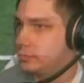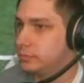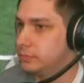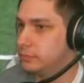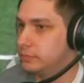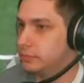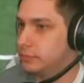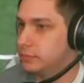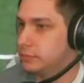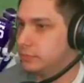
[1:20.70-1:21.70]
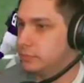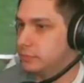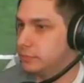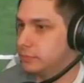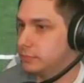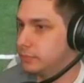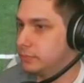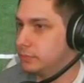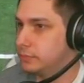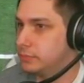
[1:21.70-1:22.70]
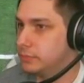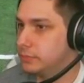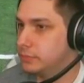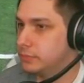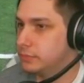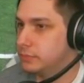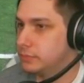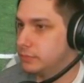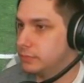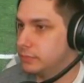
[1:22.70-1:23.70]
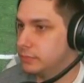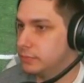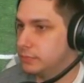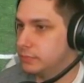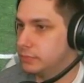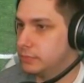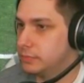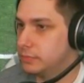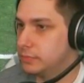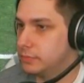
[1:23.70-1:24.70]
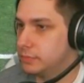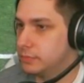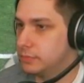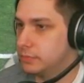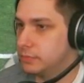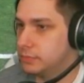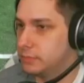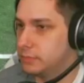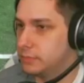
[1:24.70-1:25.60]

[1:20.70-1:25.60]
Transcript: No one is speaking in this clip.